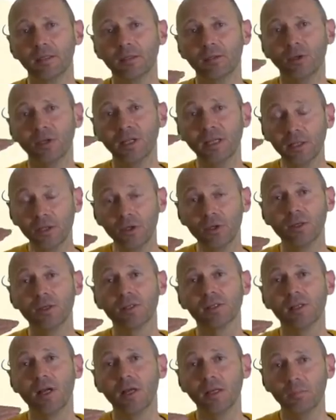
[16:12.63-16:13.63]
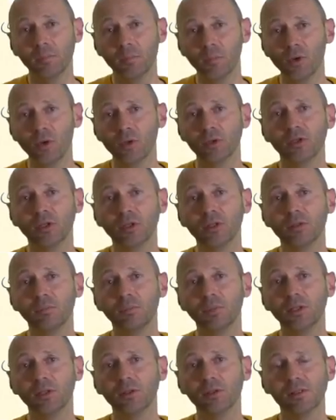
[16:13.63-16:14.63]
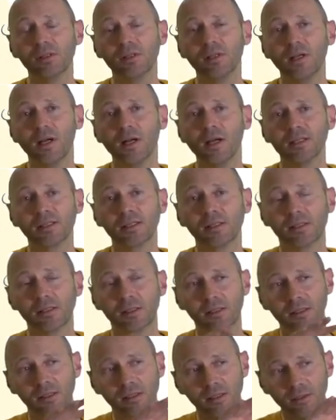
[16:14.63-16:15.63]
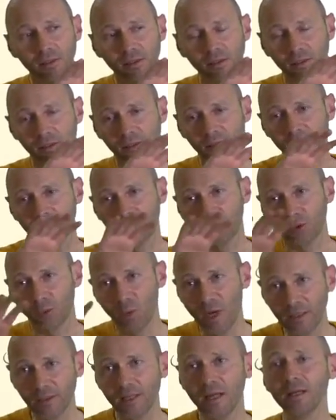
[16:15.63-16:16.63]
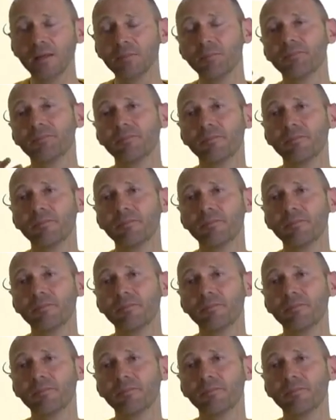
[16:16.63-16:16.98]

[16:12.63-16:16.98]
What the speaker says: The layers are important because they are strata,